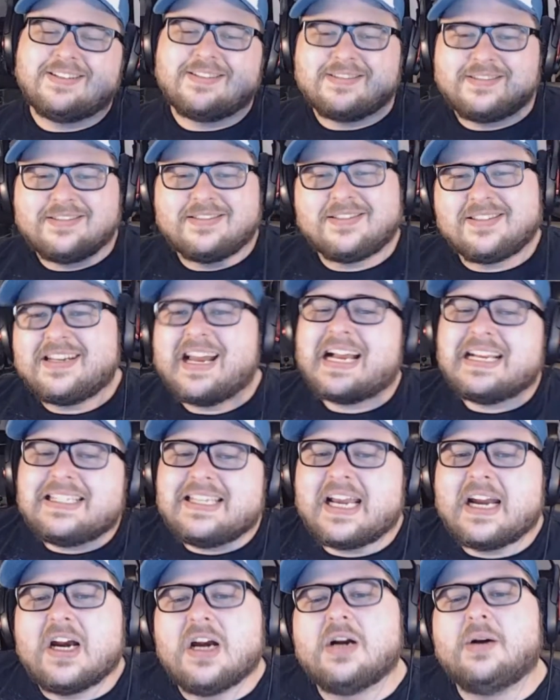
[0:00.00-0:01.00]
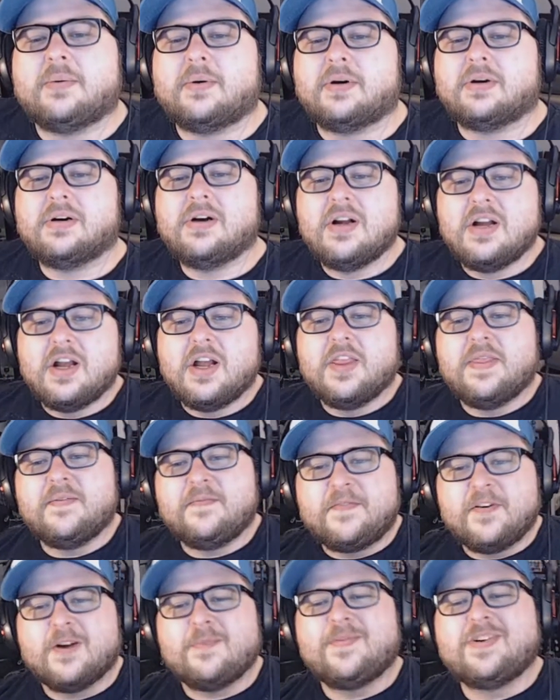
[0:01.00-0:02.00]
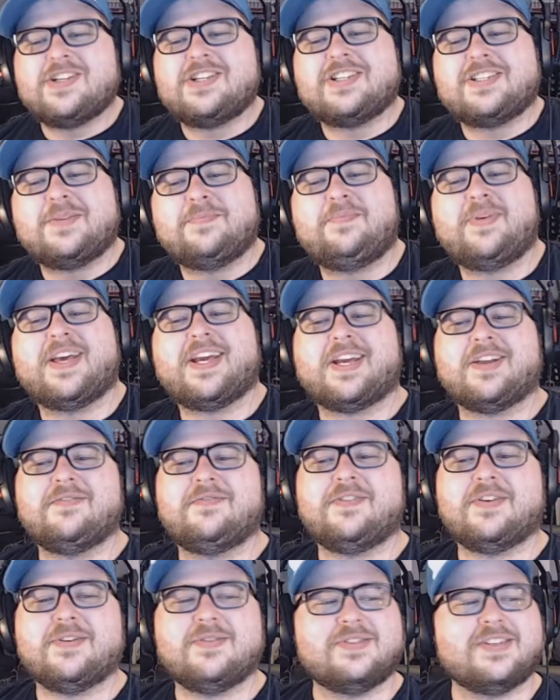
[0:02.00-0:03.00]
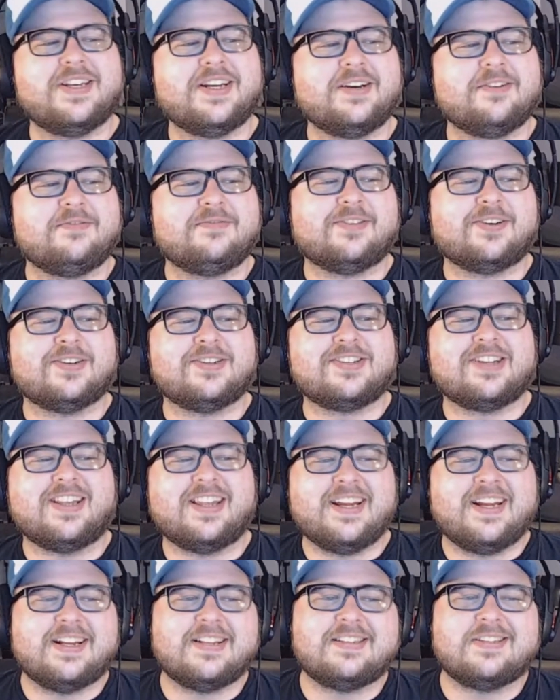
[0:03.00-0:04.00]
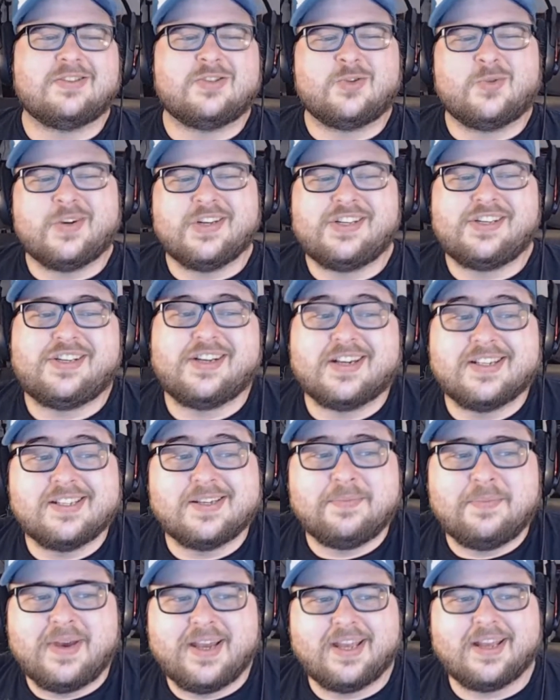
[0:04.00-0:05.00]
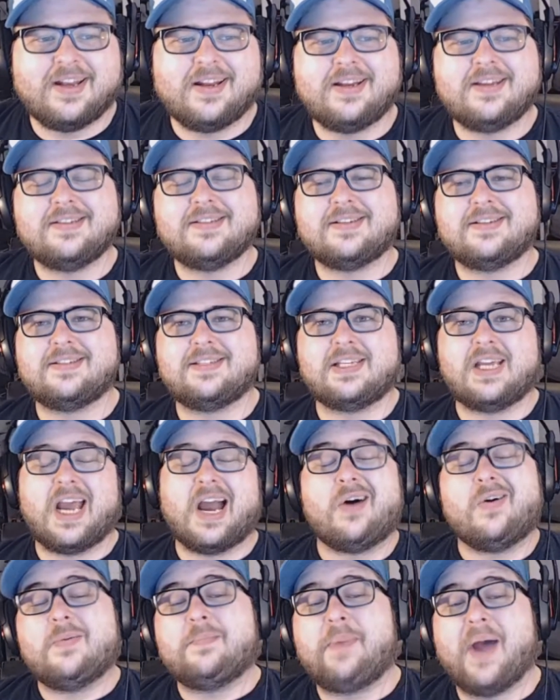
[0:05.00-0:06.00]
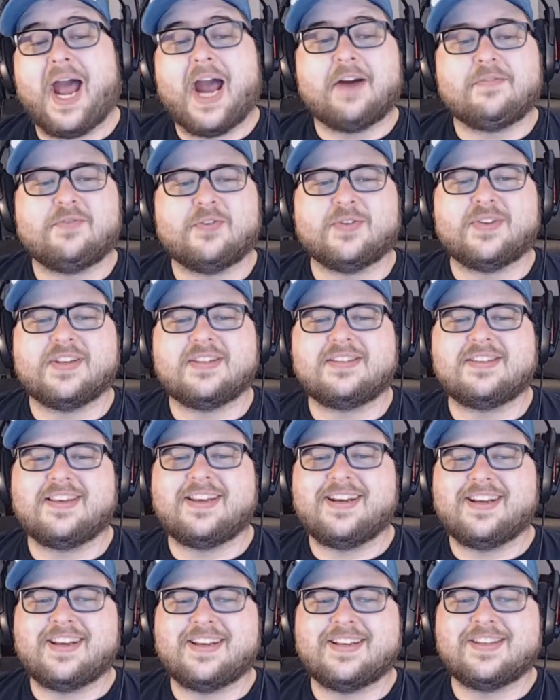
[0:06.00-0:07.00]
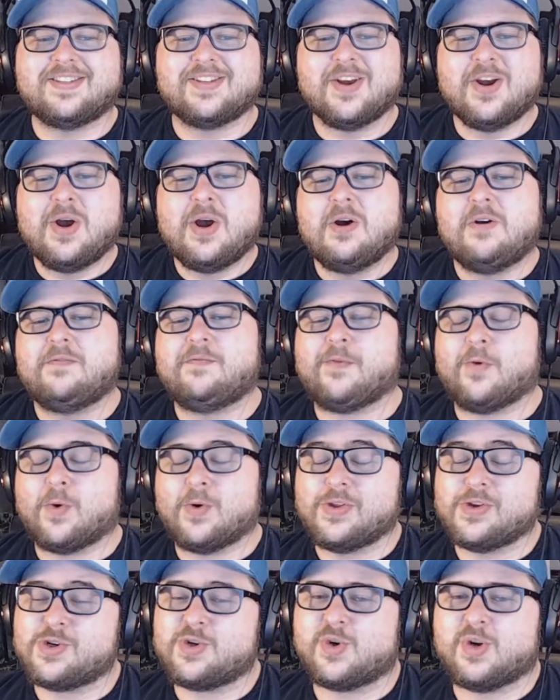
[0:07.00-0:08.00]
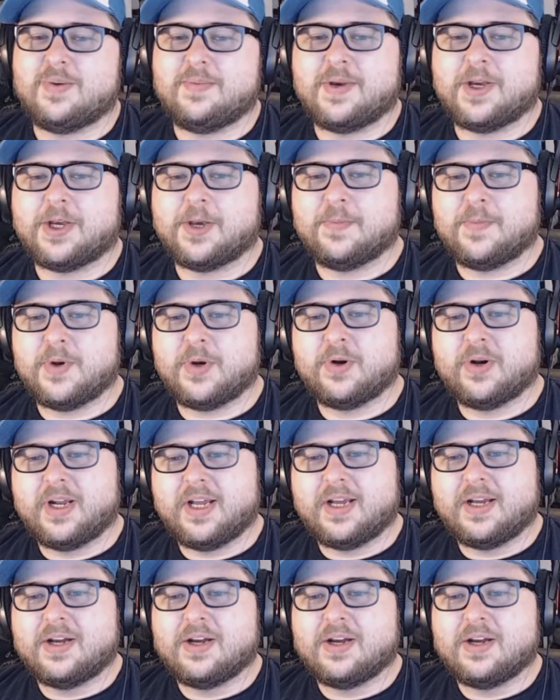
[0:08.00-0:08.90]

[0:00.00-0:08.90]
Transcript: it's not terrible. The verbiage is a bit confusing at first glance, and Twitch doesn't make it easy to see how impactful this thing is for the streaming community,